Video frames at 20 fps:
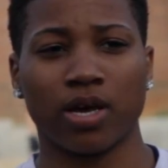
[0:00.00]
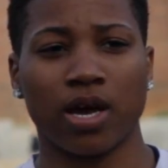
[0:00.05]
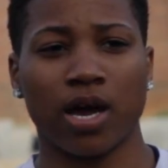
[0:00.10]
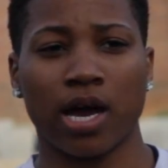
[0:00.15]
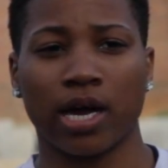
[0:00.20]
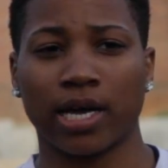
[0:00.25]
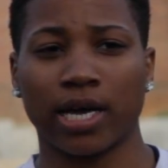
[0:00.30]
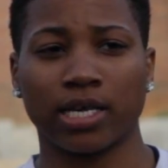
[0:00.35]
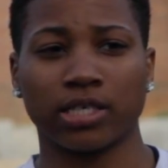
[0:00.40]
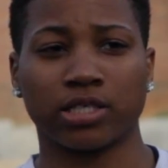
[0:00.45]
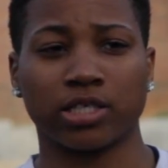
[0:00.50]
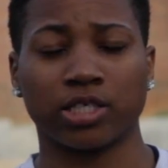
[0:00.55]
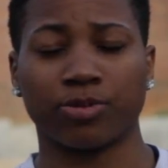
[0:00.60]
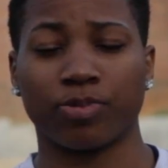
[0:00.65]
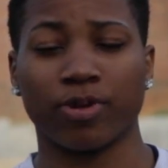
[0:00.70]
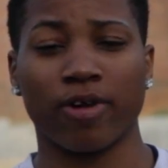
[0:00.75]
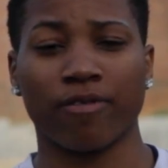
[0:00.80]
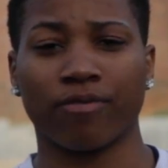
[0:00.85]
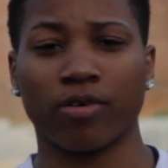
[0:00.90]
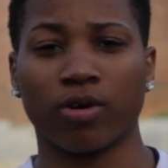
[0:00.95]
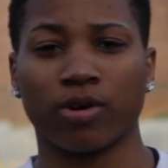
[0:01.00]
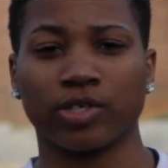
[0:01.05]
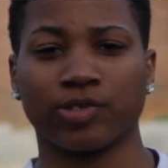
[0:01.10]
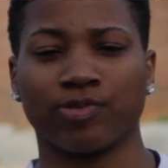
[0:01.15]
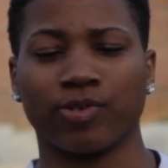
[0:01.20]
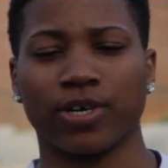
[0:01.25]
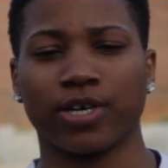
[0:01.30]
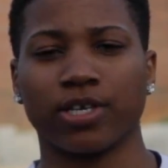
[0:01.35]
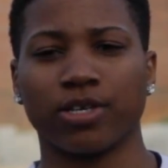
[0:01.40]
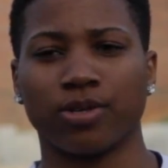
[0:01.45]
I guess just being focused
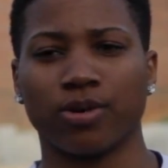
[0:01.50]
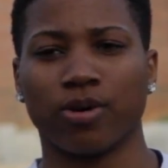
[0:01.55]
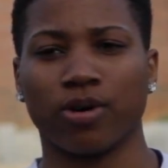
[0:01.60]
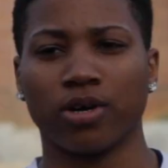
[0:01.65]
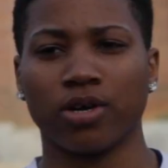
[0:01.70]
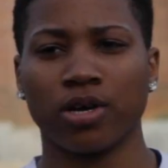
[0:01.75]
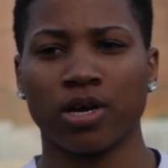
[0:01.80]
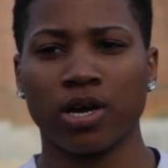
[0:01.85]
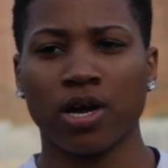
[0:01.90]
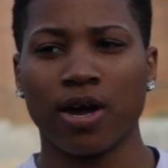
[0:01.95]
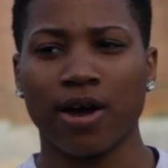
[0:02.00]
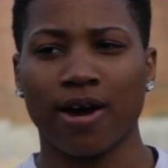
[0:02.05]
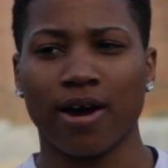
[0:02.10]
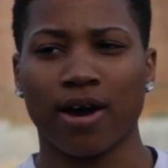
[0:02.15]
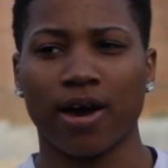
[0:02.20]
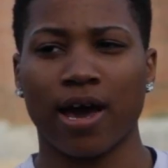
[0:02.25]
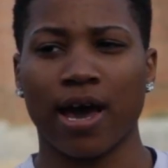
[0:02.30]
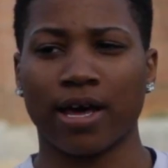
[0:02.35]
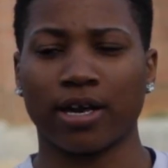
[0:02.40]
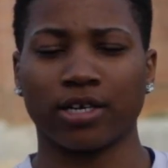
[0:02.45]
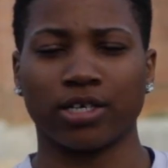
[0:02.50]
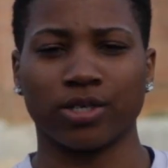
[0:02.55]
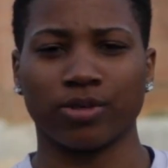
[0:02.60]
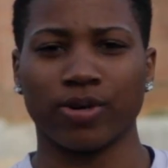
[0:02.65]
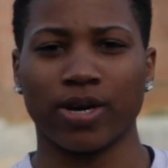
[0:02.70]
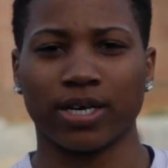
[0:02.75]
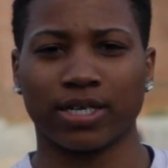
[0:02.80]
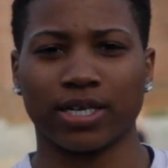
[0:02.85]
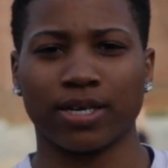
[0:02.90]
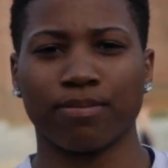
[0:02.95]
for indoor had a
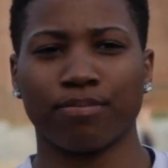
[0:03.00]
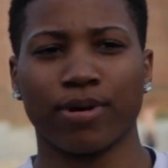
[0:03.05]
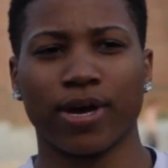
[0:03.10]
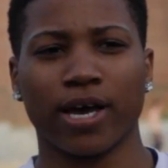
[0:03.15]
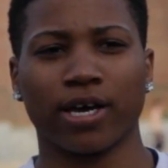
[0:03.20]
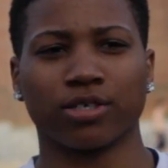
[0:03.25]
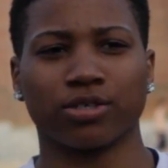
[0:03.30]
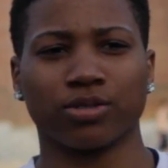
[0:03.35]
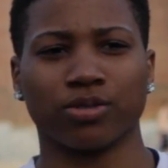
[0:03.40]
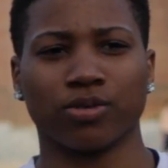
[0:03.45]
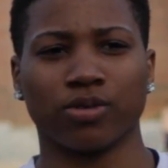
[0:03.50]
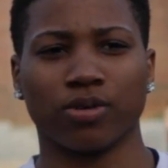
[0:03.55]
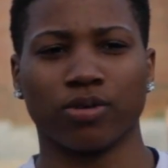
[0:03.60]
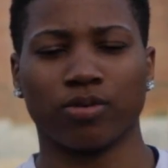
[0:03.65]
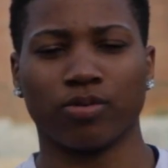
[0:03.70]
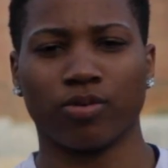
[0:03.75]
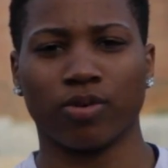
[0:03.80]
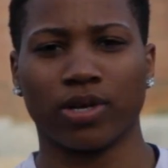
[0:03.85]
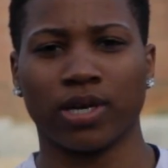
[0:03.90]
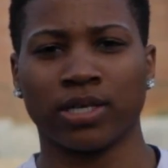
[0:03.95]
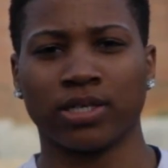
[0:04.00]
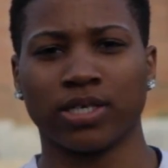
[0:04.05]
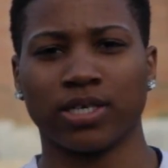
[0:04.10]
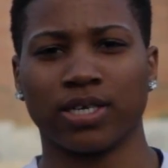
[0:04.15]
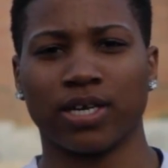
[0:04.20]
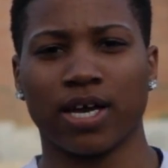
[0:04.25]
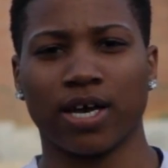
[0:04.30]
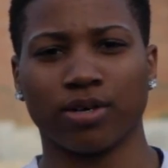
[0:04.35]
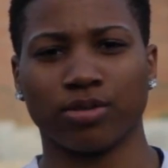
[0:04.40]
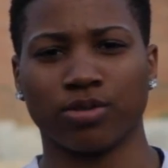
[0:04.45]
direct impact on what I did
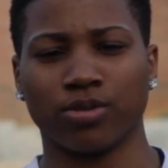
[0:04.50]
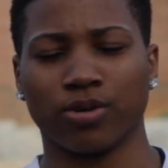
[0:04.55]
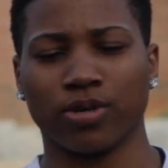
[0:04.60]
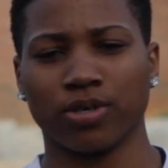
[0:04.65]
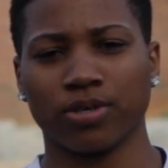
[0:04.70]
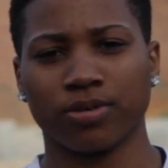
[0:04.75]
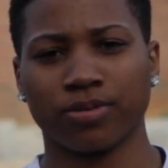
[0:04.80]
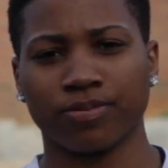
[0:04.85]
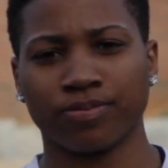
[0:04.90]
in outdoor.